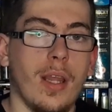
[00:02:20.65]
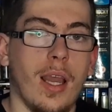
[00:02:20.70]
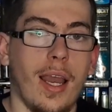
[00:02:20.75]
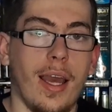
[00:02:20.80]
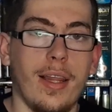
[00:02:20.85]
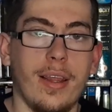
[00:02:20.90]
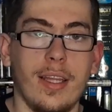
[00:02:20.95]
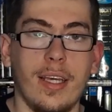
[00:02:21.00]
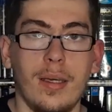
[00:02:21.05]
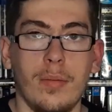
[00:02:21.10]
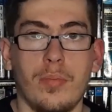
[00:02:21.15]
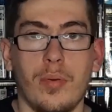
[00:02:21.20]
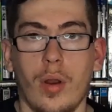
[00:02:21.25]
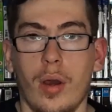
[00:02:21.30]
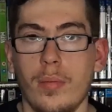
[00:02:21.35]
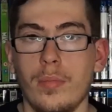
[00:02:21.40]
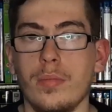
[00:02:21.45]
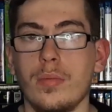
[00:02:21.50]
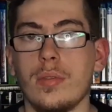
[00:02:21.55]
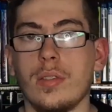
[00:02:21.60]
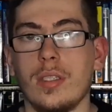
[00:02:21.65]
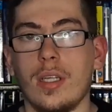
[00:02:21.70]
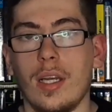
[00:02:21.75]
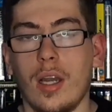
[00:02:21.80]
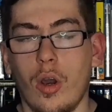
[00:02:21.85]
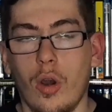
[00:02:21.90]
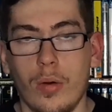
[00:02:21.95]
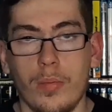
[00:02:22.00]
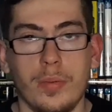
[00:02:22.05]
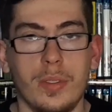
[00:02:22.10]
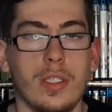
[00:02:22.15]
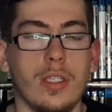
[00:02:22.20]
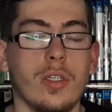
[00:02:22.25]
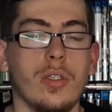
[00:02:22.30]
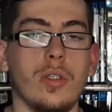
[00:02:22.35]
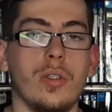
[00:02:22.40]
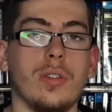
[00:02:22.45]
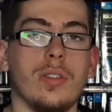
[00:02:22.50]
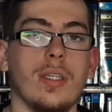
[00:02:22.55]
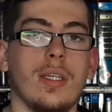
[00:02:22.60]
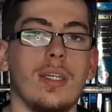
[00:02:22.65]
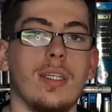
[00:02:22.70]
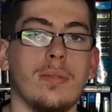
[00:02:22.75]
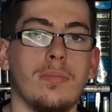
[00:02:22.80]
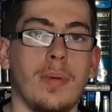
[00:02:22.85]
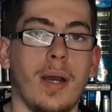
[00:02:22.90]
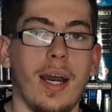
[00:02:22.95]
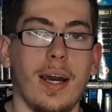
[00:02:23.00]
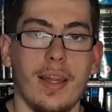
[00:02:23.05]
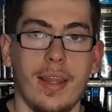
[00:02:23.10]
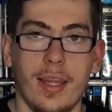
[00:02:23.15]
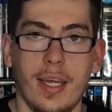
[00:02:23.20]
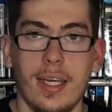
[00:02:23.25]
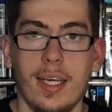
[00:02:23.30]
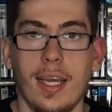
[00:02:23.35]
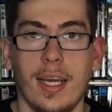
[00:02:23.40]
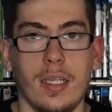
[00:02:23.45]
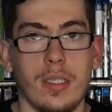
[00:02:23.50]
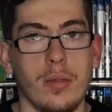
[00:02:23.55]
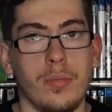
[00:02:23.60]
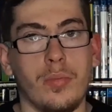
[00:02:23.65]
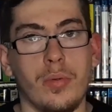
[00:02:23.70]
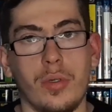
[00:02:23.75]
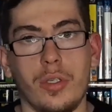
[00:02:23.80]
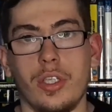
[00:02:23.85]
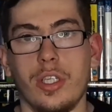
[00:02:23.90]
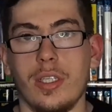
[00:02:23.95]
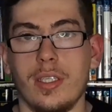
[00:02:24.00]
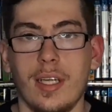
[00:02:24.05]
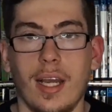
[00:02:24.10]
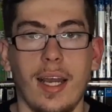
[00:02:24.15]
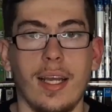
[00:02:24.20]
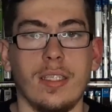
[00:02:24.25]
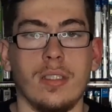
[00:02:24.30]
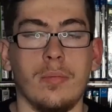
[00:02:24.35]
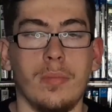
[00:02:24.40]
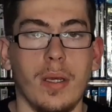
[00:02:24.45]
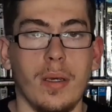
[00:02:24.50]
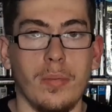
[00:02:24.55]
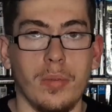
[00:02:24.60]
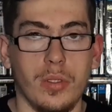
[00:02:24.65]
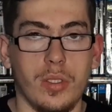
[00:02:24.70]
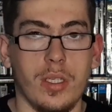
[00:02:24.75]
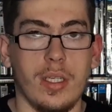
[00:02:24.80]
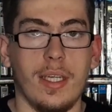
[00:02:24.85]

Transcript: and the problems and obstacles in his path that he had to brush aside to be able to